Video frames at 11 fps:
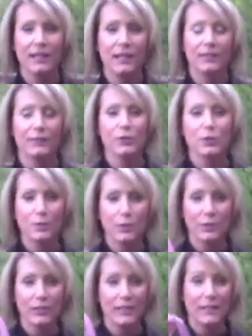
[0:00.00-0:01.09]
The first one, you're
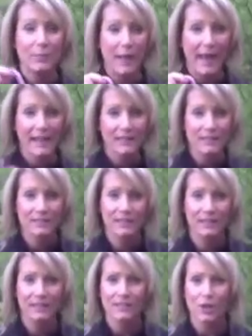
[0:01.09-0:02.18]
going to need a band
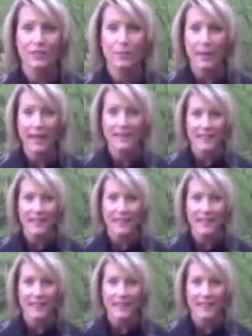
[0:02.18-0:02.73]
called the band